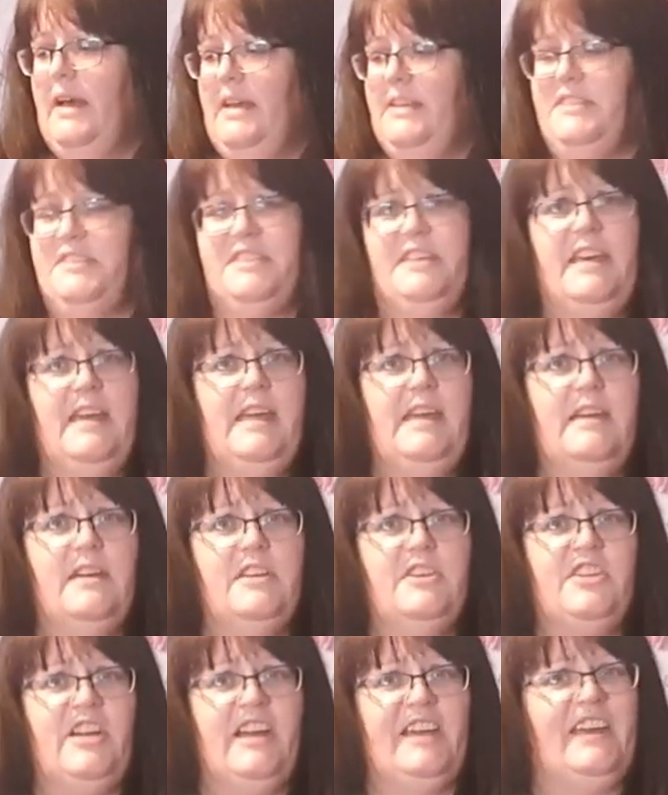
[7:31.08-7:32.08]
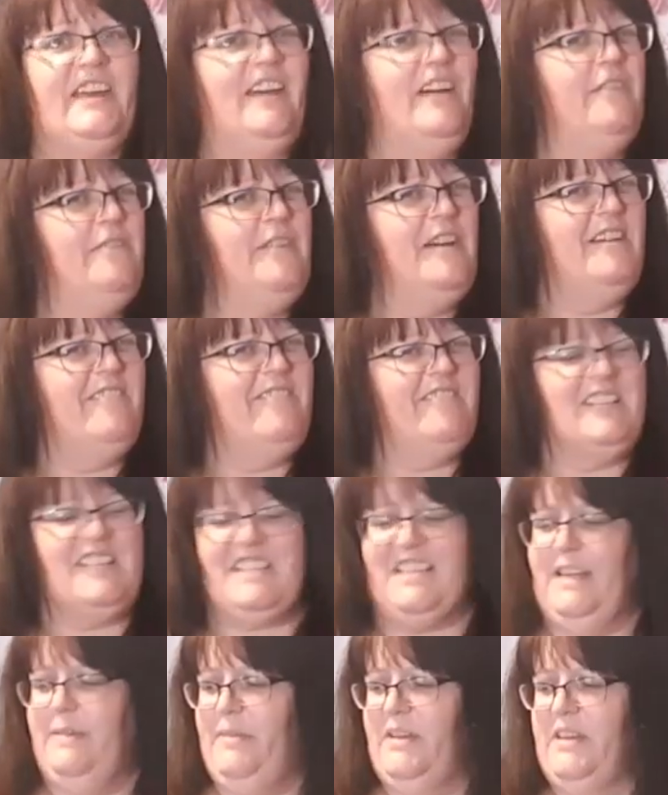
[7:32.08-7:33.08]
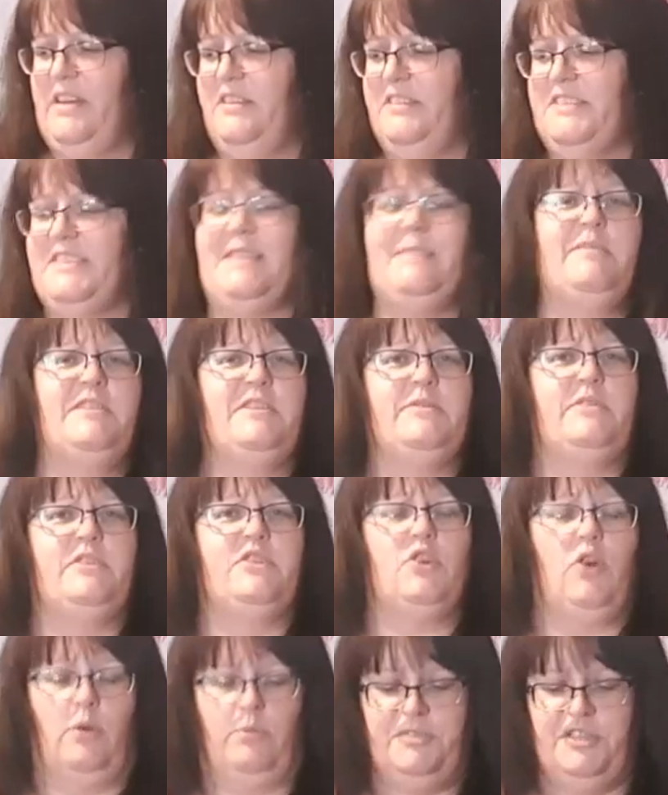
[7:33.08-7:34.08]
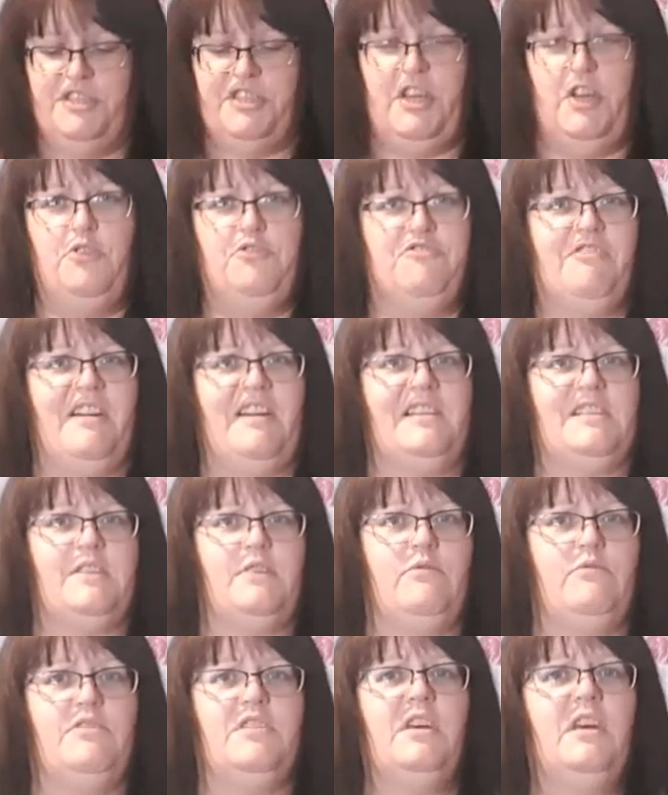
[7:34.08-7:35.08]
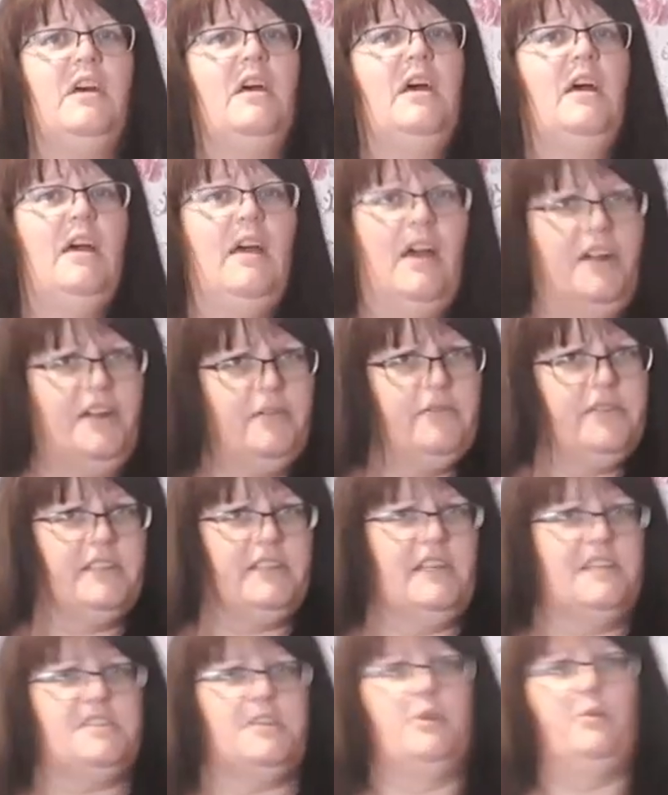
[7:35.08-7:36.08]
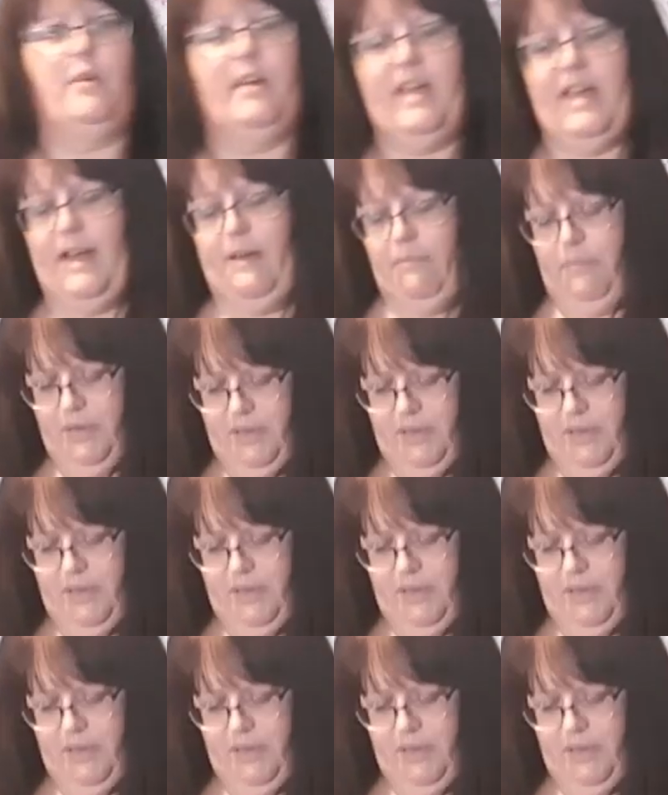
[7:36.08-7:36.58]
as the jacket are very slim. I can't see me doing top-to-toe tracksuit. I don't think that's who I am,